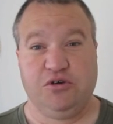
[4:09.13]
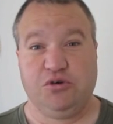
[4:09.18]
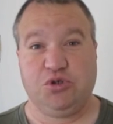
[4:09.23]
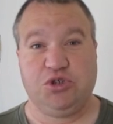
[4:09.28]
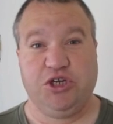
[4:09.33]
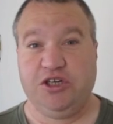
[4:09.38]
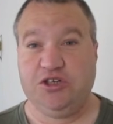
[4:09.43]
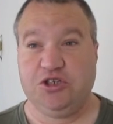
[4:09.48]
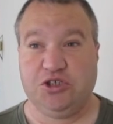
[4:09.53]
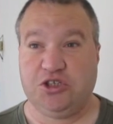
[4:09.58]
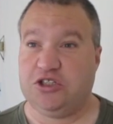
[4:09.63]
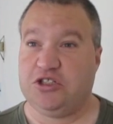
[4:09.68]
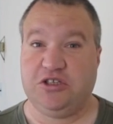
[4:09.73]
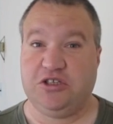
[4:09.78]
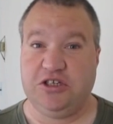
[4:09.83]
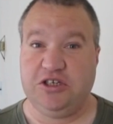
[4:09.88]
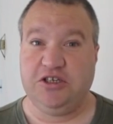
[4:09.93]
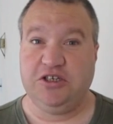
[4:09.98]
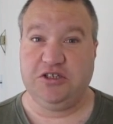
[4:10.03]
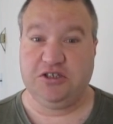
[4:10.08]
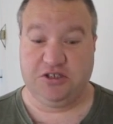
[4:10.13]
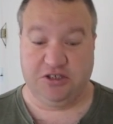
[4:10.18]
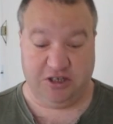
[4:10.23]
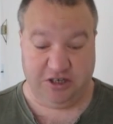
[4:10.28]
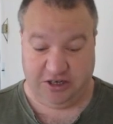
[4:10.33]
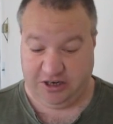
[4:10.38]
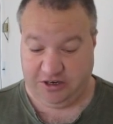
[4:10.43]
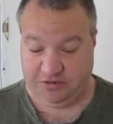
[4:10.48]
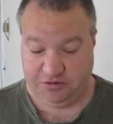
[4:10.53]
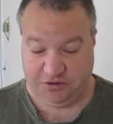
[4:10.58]
changes at the
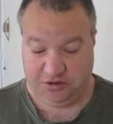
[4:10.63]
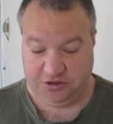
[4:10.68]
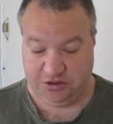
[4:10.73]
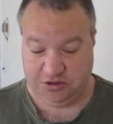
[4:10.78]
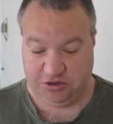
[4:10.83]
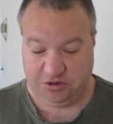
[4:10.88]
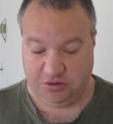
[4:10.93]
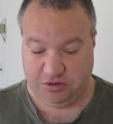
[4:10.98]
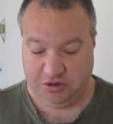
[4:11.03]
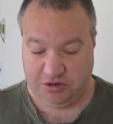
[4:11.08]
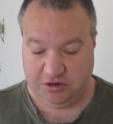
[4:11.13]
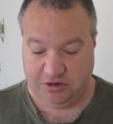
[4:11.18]
DEC. I really do.